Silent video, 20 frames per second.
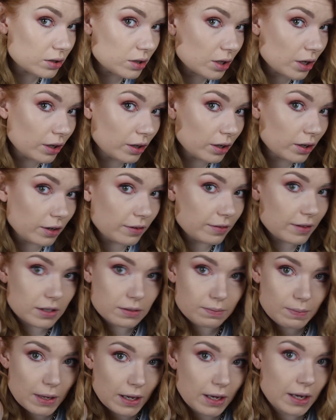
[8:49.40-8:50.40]
Don't know if
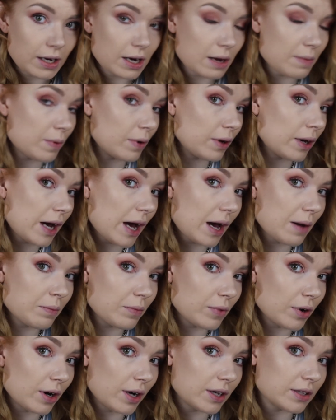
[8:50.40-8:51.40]
that's picking up on
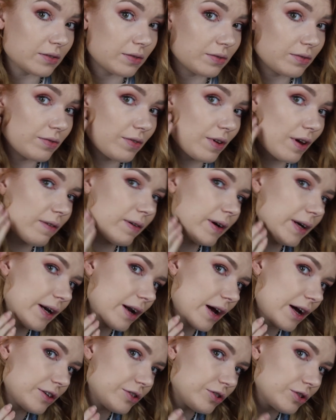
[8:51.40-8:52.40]
camera. It's very
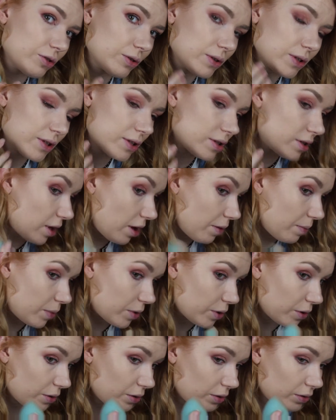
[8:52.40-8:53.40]
natural and
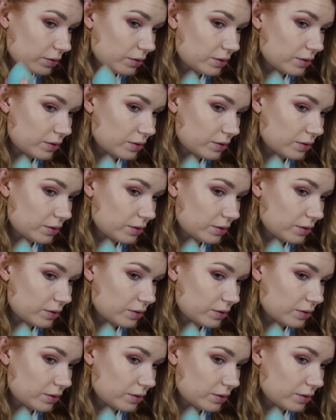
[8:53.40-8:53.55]
subtle.